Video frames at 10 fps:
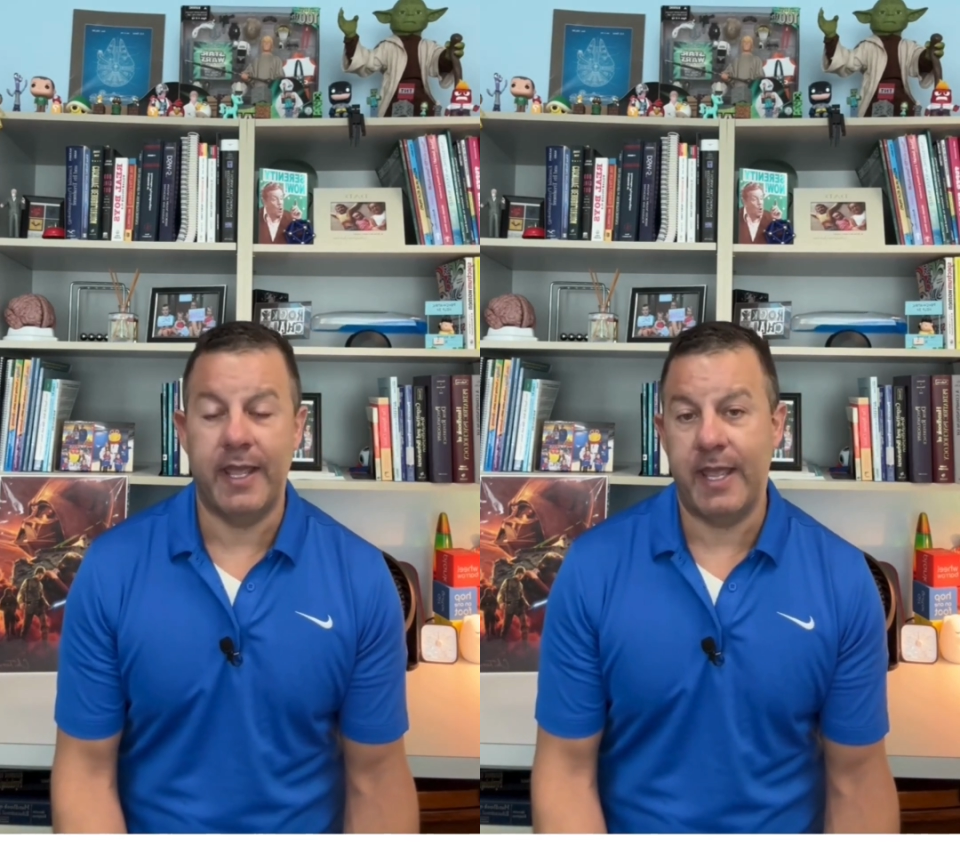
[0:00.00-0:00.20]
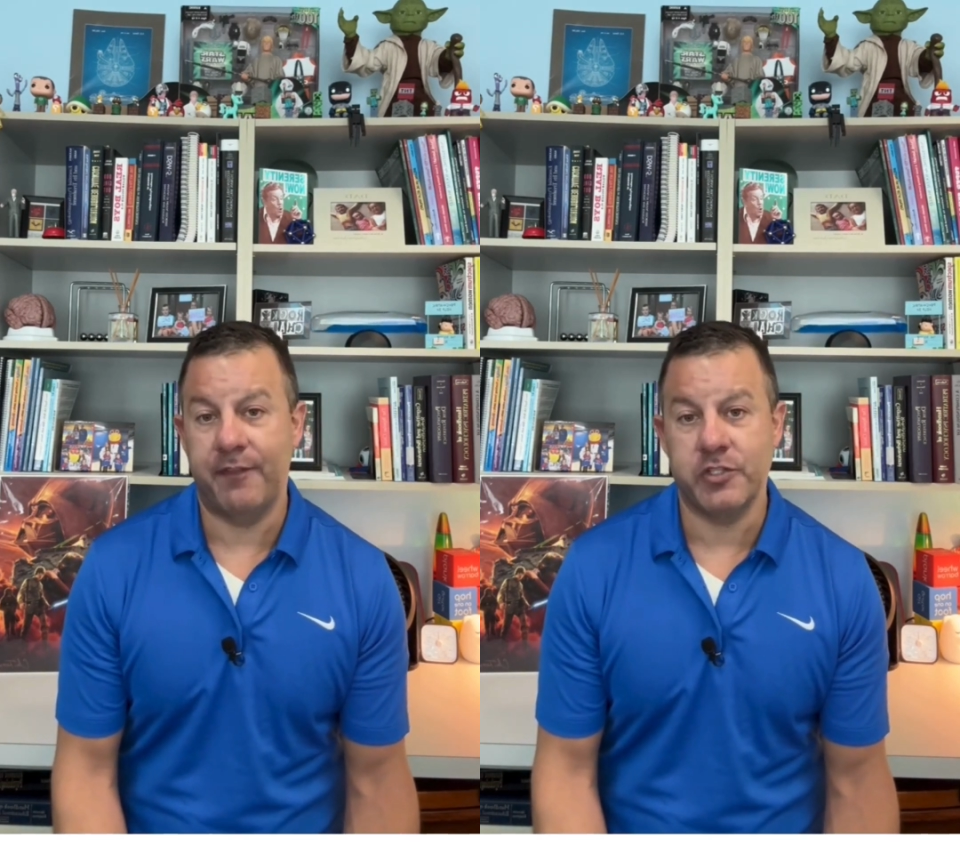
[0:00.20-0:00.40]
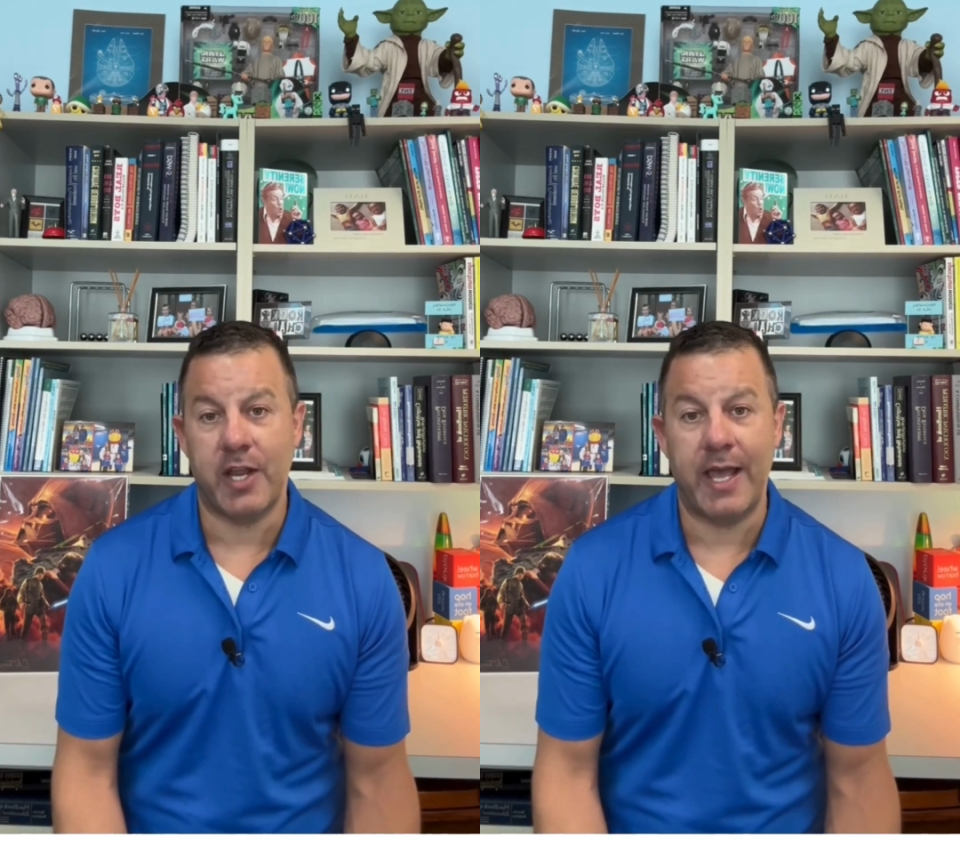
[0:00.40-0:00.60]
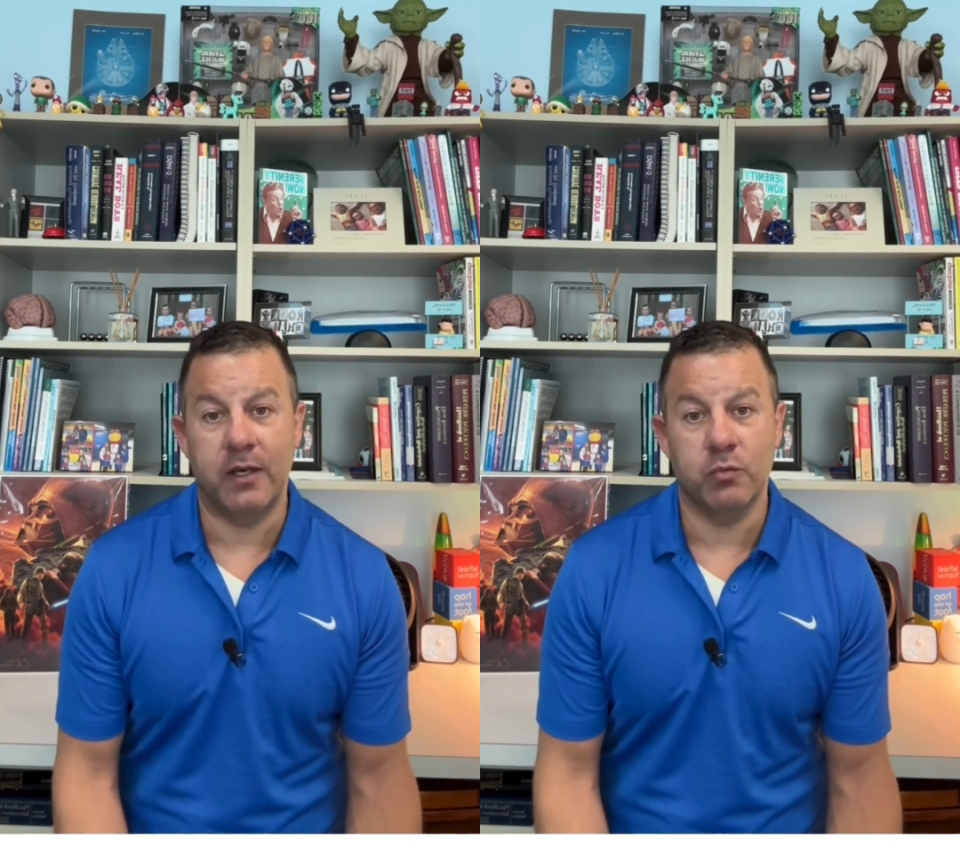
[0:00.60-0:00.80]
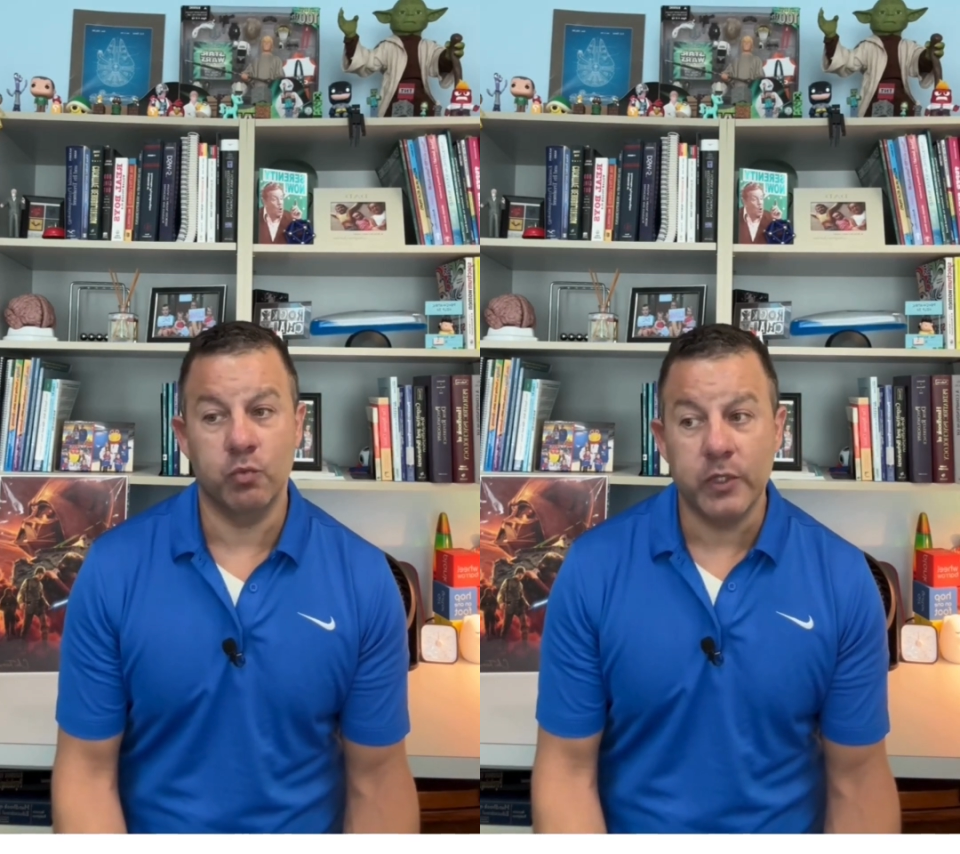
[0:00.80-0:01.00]
and the
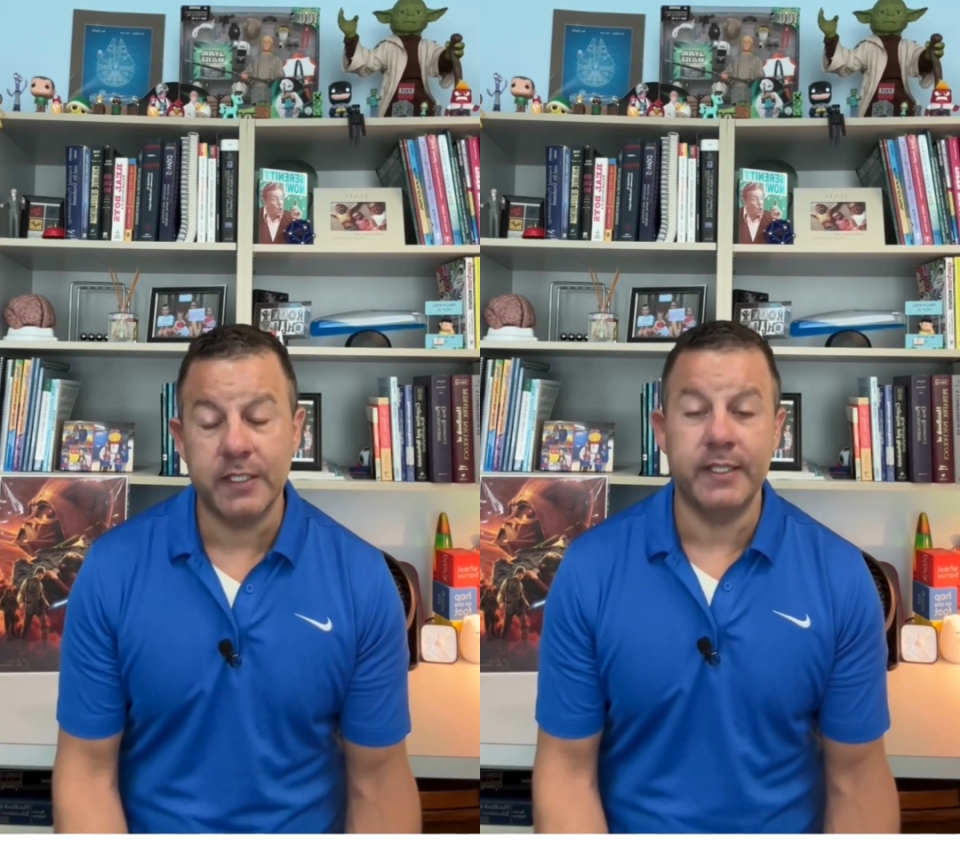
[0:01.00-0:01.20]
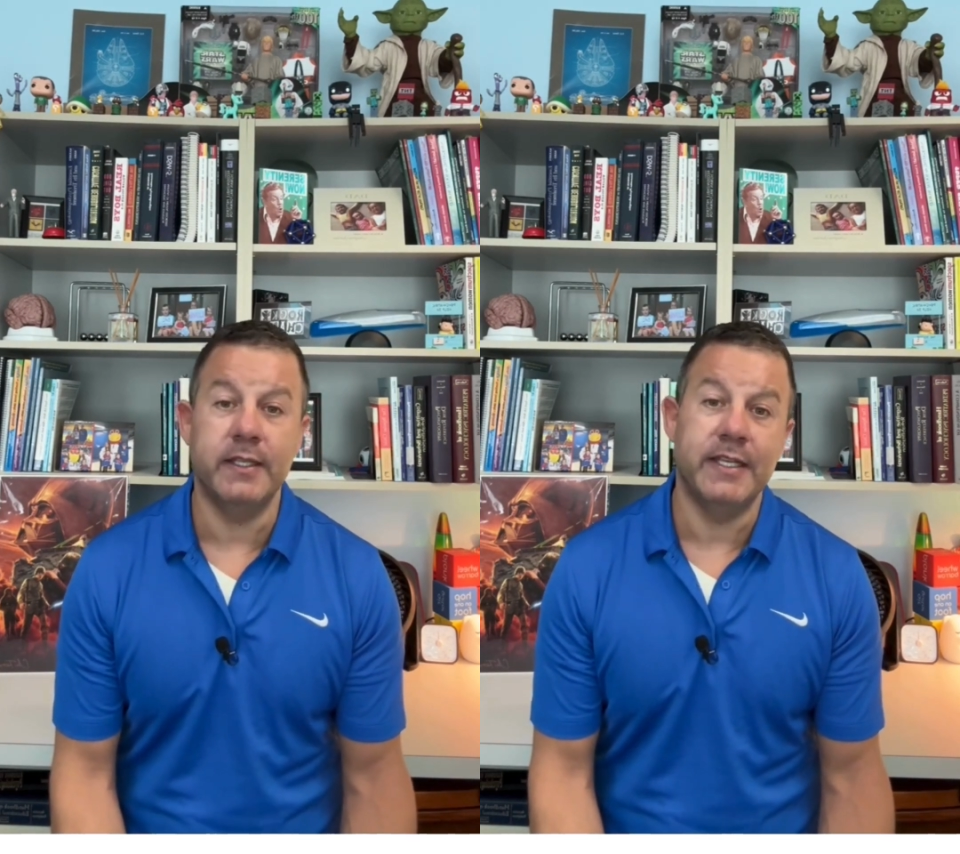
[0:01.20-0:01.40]
child really